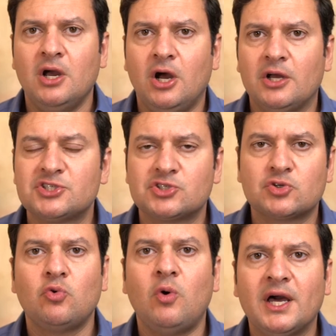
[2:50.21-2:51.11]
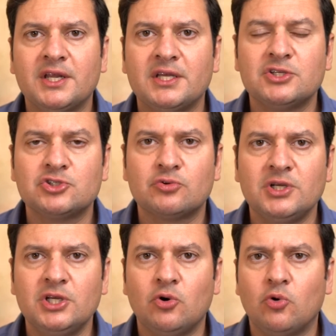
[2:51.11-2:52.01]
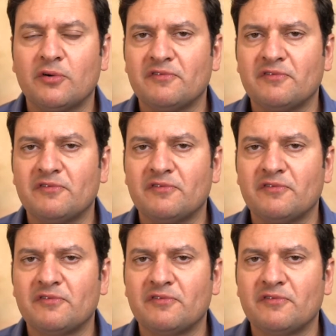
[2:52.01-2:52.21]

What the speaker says: a squatting injury or